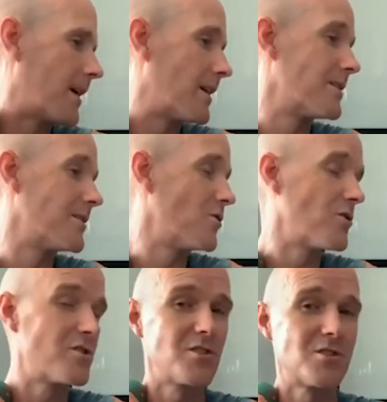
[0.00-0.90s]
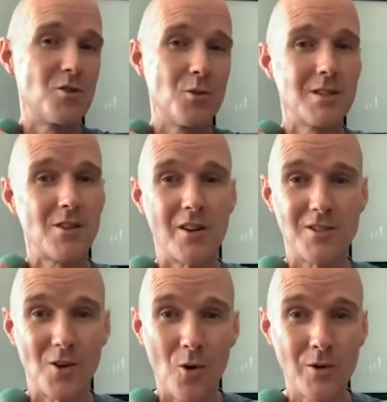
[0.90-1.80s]
And you could just do this on
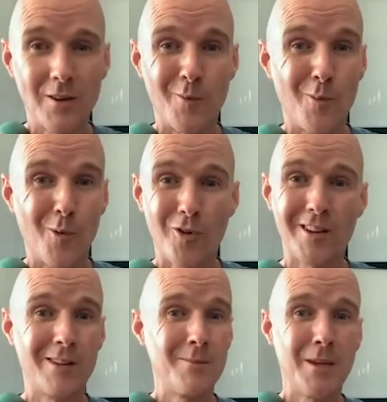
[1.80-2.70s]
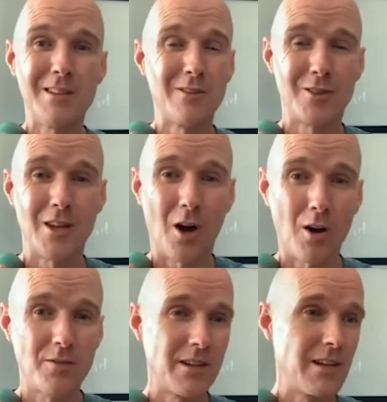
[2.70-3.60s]
its own in the morning. Maybe you're at the
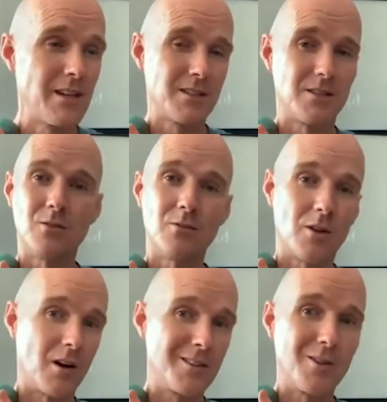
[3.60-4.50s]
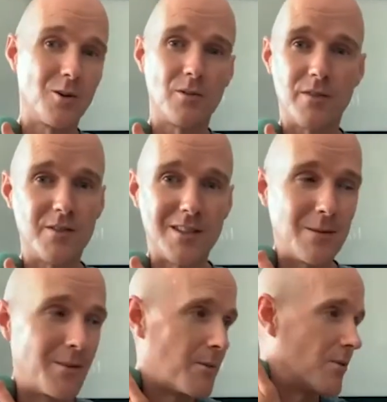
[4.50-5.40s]
office and you've got, a
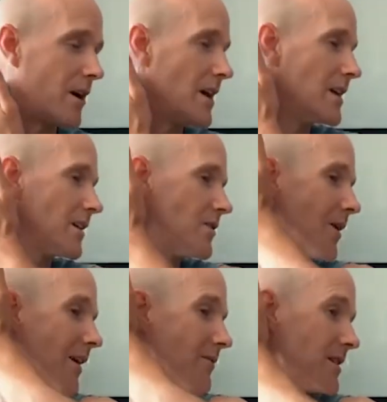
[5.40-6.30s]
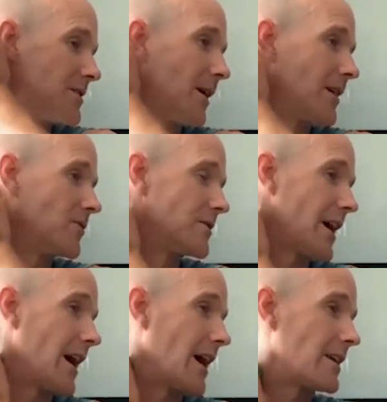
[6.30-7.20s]
15-minute break and you have these by your
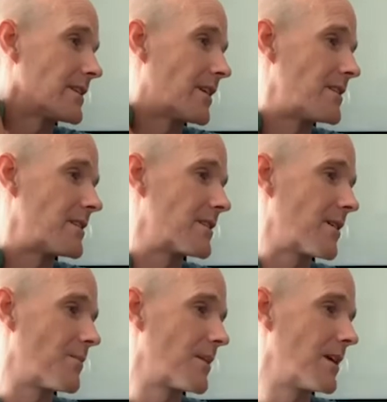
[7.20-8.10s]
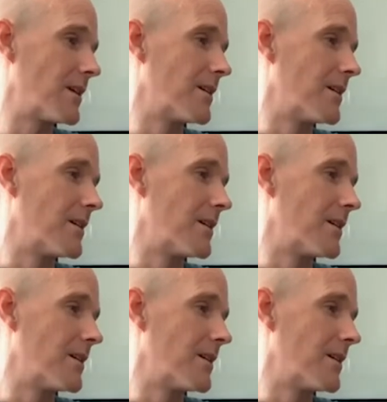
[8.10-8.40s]
desk, and this is something,